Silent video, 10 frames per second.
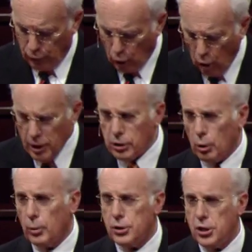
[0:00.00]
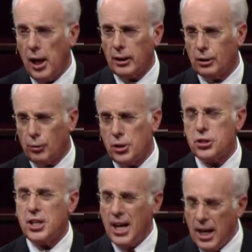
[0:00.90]
If you're going to reject
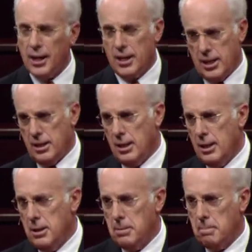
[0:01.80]
Christianity